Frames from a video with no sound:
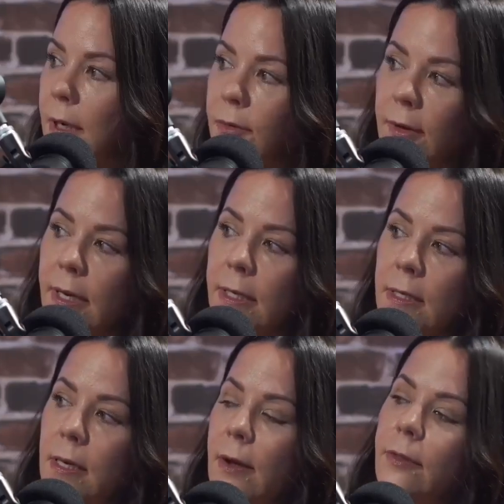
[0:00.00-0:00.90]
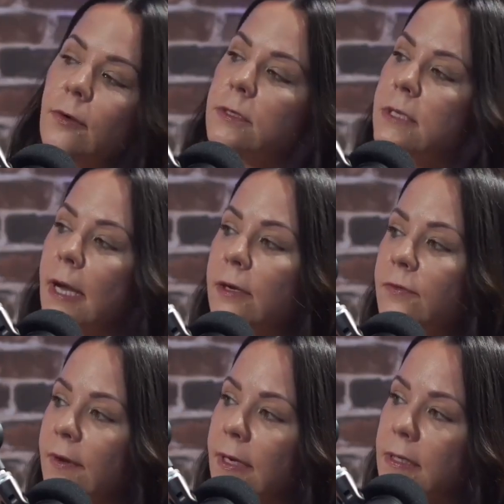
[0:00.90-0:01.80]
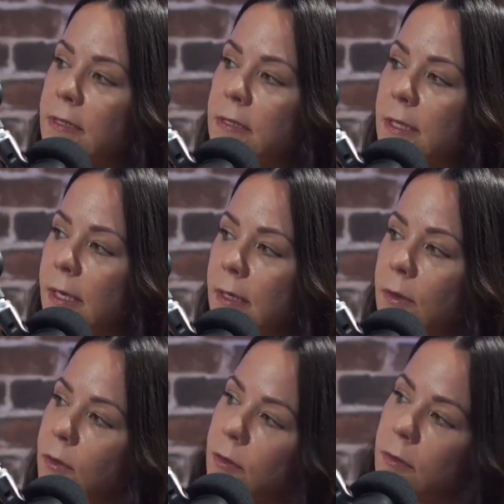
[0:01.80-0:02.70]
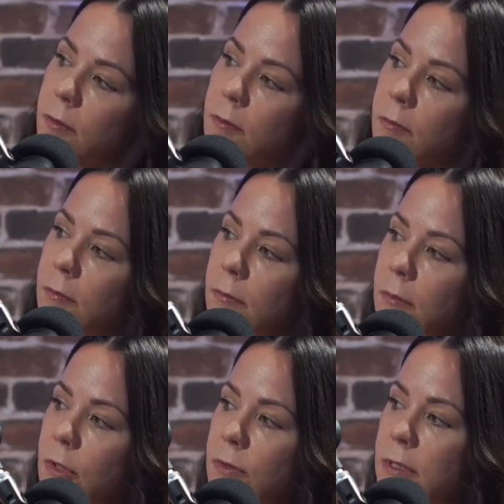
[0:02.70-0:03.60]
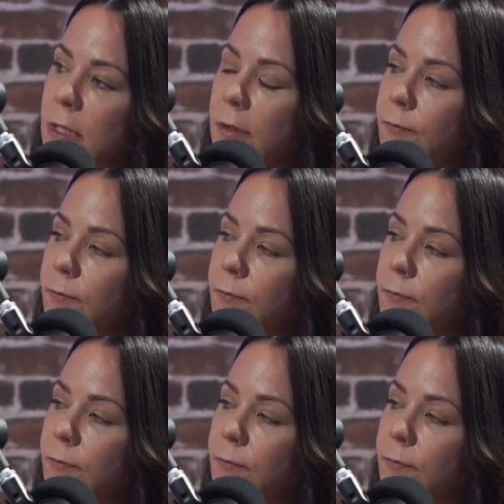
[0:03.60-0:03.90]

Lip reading: there any other side effects that you see?